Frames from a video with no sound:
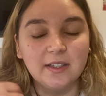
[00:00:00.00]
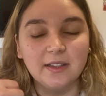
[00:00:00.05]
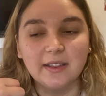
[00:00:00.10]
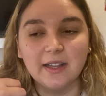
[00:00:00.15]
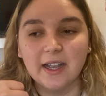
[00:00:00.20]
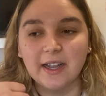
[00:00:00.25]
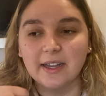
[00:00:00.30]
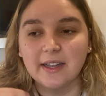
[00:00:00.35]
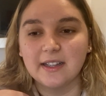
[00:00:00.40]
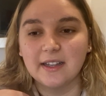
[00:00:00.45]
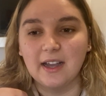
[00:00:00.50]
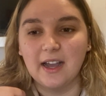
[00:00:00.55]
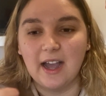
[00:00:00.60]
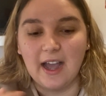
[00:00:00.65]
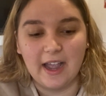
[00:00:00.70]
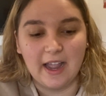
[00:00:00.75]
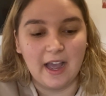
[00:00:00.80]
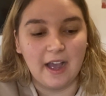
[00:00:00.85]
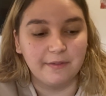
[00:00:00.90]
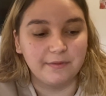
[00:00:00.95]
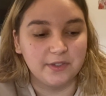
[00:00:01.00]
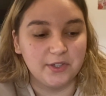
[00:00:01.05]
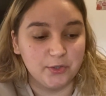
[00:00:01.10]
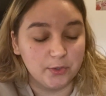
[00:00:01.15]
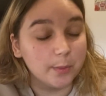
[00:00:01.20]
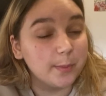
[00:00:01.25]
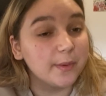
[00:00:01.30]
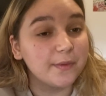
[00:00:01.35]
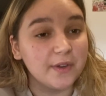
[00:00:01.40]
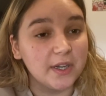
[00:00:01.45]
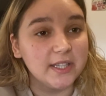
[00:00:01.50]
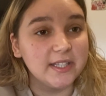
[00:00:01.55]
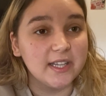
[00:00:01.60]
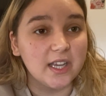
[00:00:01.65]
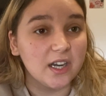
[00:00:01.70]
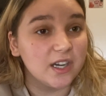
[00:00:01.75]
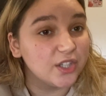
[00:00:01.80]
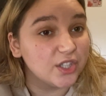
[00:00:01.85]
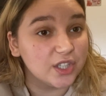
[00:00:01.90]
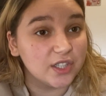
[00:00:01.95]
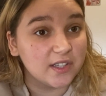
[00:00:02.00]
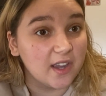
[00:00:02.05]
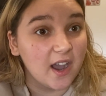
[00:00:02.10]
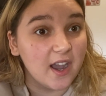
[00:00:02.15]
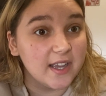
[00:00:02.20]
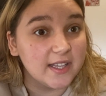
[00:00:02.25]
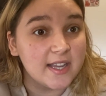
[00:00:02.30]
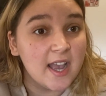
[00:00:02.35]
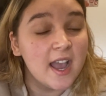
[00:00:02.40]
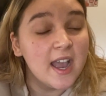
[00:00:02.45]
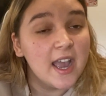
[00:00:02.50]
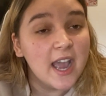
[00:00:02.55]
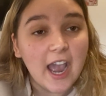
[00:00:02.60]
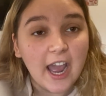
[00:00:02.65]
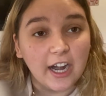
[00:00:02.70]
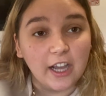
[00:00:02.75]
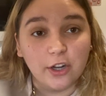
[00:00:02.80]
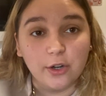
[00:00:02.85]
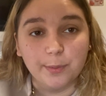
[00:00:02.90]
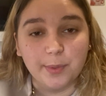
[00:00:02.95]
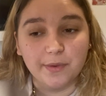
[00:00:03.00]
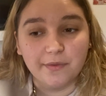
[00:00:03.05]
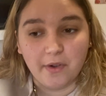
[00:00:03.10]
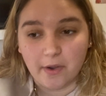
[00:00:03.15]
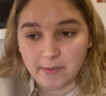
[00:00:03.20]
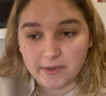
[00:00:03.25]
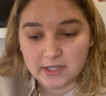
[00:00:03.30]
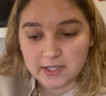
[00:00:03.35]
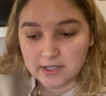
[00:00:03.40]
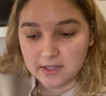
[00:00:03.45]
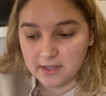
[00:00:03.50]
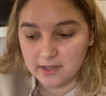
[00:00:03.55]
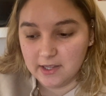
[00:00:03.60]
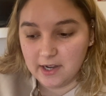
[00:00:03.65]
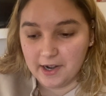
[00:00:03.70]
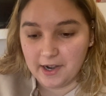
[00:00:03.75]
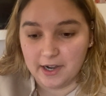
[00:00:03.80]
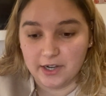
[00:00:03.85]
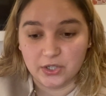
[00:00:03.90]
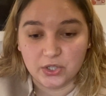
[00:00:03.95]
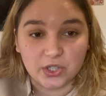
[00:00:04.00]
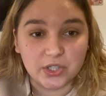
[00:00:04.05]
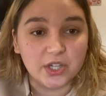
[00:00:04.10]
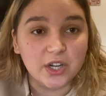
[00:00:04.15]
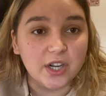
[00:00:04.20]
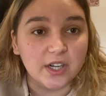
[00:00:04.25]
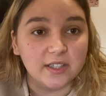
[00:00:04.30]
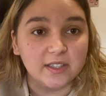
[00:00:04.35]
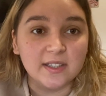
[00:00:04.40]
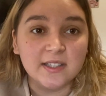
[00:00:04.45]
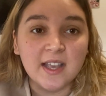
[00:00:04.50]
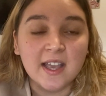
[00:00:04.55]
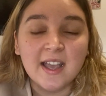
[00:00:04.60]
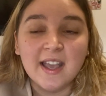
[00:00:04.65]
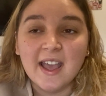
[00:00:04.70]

Like, I have a group of friends that are just guys and a group of friends that are just girls.